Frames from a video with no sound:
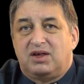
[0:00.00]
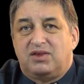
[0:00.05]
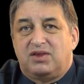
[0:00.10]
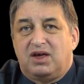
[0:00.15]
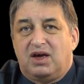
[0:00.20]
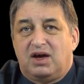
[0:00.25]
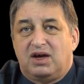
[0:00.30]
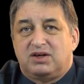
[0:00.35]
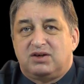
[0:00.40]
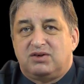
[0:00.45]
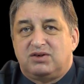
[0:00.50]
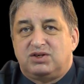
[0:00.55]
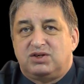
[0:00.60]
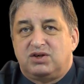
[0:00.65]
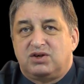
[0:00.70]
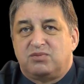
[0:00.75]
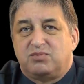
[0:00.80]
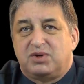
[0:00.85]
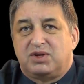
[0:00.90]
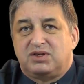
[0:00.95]
the idea is
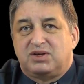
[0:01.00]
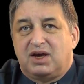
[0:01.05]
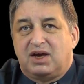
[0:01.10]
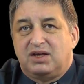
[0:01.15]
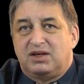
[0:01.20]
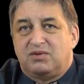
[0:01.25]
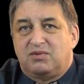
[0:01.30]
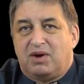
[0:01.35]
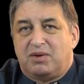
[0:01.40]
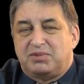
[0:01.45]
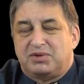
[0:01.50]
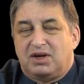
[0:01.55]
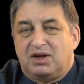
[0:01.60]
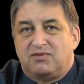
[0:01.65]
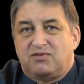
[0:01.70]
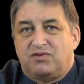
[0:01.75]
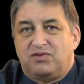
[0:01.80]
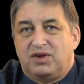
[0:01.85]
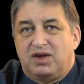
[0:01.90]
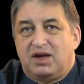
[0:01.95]
you can maintain the
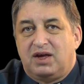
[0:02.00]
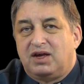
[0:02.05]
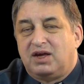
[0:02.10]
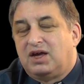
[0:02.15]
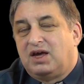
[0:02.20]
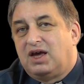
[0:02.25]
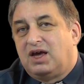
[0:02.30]
website from there,